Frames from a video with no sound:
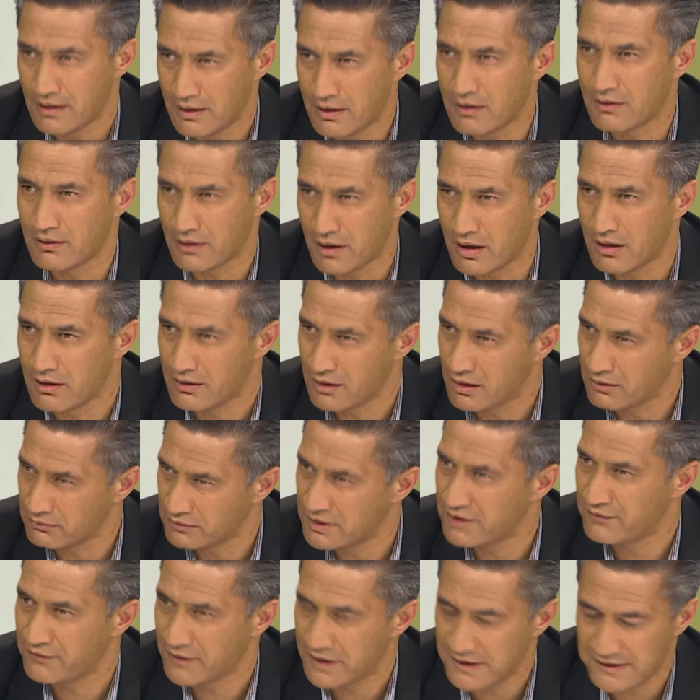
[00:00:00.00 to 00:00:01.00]
I'll
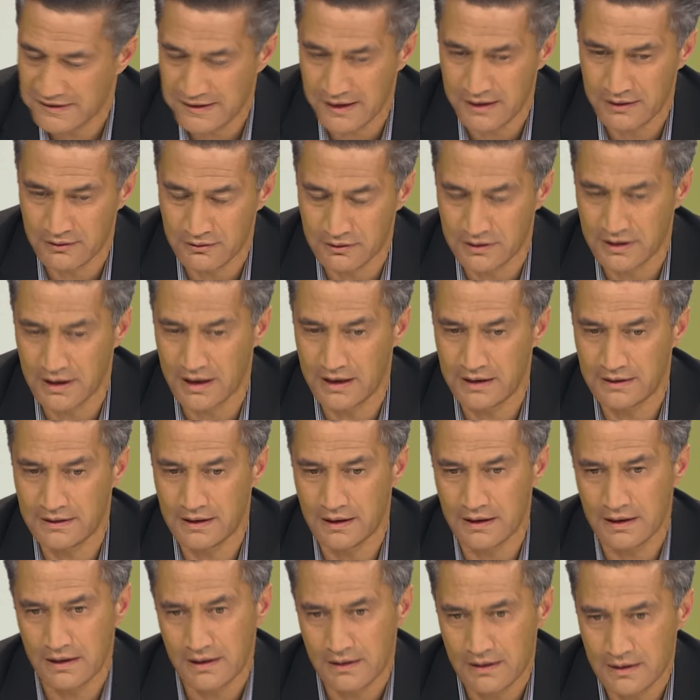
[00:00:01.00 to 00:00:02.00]
definitely say
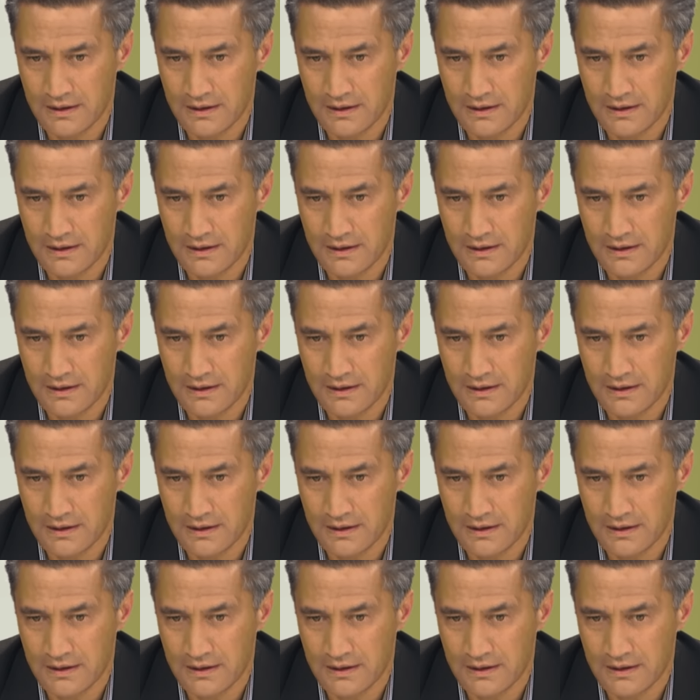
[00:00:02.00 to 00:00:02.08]
kotahitanga.